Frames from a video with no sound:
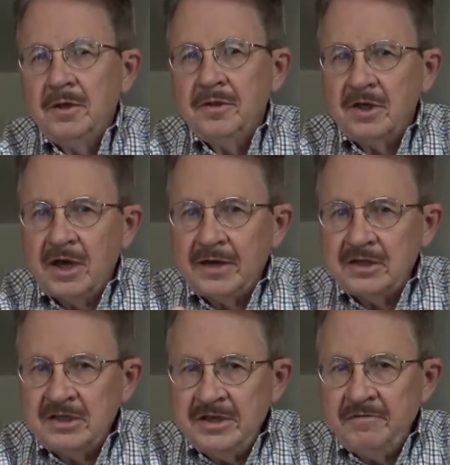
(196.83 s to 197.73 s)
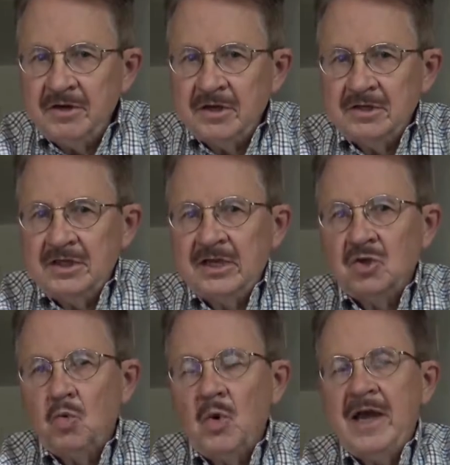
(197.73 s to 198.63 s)
that God has given us as a
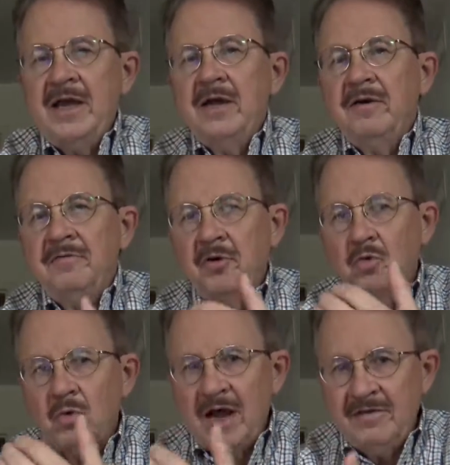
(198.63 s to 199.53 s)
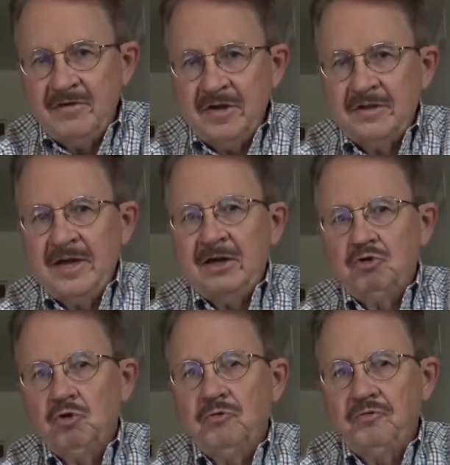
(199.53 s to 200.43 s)
way of arriving at that
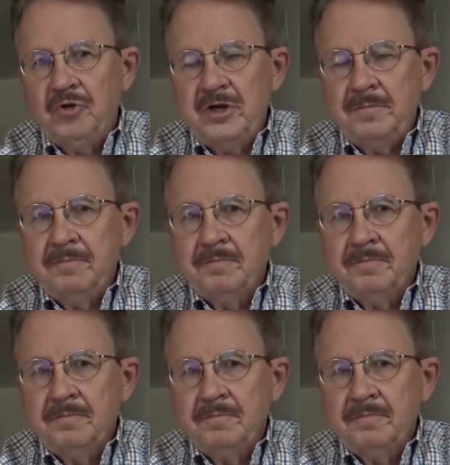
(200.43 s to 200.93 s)
true freedom.